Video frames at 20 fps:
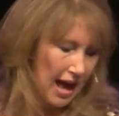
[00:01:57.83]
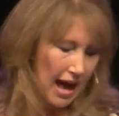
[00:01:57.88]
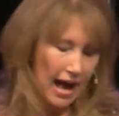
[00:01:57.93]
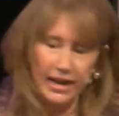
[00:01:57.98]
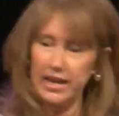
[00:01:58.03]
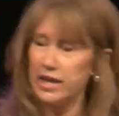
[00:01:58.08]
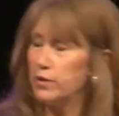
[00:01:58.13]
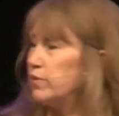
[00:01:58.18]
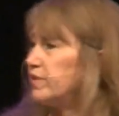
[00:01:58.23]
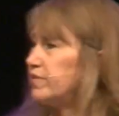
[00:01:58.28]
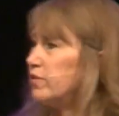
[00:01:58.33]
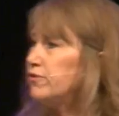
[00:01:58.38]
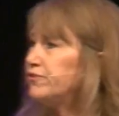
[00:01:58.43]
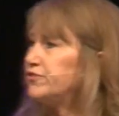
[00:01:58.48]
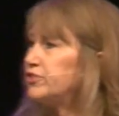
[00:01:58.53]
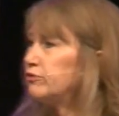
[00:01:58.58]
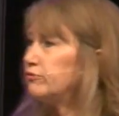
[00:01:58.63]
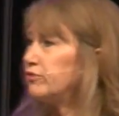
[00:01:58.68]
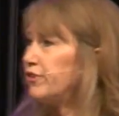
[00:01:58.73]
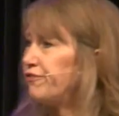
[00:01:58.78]
And he was
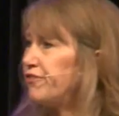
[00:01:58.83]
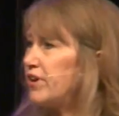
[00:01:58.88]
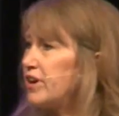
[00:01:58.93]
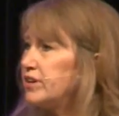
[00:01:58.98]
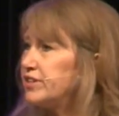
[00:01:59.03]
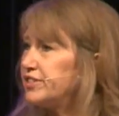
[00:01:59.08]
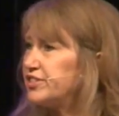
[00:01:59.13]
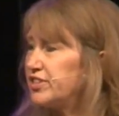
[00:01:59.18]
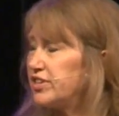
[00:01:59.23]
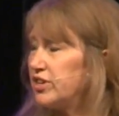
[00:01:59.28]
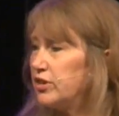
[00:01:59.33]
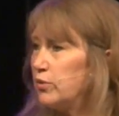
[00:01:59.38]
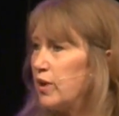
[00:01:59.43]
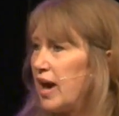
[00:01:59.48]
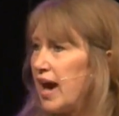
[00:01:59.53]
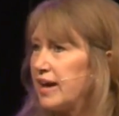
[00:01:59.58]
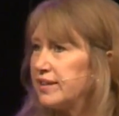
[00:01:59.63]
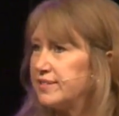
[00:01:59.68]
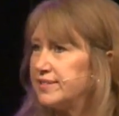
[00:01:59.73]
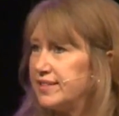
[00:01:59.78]
often referred to
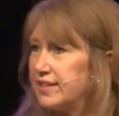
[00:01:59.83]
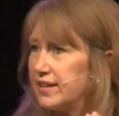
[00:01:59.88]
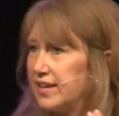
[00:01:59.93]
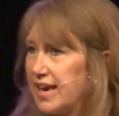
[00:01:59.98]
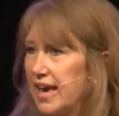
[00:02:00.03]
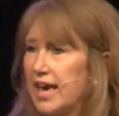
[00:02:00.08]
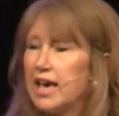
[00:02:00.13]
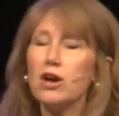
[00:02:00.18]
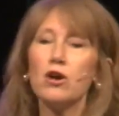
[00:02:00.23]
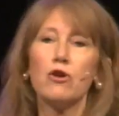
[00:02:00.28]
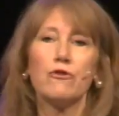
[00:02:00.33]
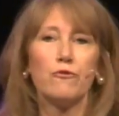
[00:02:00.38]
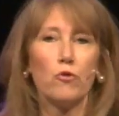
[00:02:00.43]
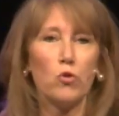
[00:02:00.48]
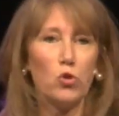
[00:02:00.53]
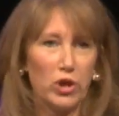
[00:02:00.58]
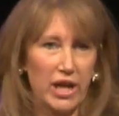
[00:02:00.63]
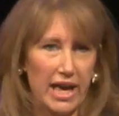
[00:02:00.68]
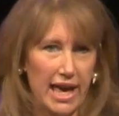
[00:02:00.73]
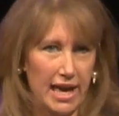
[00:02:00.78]
as the king of
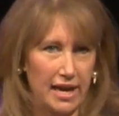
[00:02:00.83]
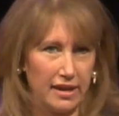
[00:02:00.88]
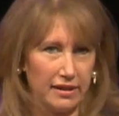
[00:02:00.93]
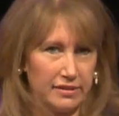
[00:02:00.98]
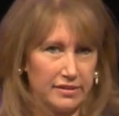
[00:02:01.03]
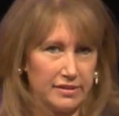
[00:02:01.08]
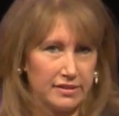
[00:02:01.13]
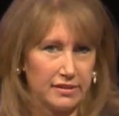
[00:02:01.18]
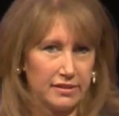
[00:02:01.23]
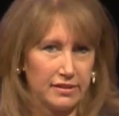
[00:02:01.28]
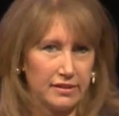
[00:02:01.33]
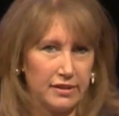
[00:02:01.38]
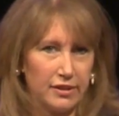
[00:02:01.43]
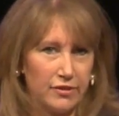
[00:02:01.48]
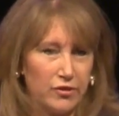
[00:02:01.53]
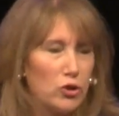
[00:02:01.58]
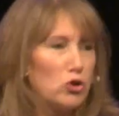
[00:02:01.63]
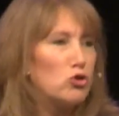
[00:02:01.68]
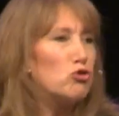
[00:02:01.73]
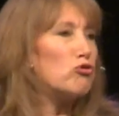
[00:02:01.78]
all kings,
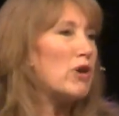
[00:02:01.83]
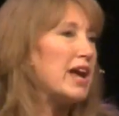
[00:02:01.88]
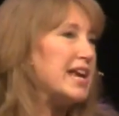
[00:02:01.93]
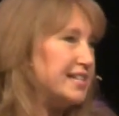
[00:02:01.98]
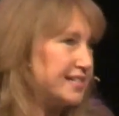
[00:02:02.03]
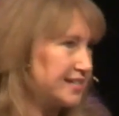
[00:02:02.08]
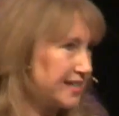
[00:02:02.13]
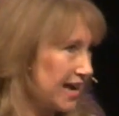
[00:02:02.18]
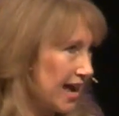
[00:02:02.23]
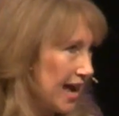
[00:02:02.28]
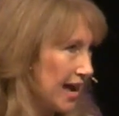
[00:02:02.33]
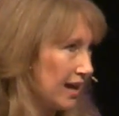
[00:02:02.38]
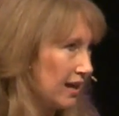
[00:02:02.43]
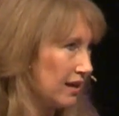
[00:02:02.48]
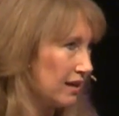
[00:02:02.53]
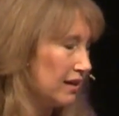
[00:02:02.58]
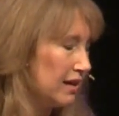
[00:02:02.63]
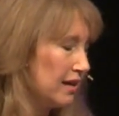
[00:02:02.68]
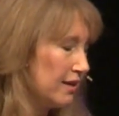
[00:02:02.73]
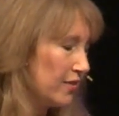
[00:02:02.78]
the great king,
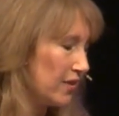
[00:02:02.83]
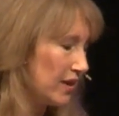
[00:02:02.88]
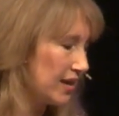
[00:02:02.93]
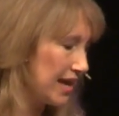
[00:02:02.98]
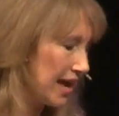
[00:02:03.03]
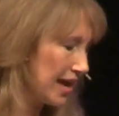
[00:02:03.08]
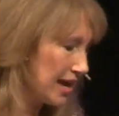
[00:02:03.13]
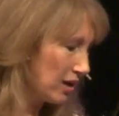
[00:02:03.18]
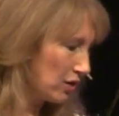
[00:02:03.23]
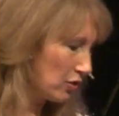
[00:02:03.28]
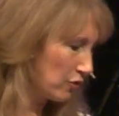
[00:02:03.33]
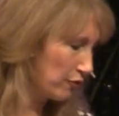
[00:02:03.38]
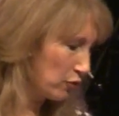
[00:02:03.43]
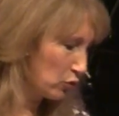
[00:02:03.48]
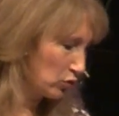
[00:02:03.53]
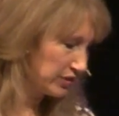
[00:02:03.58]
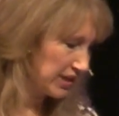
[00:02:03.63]
the king of all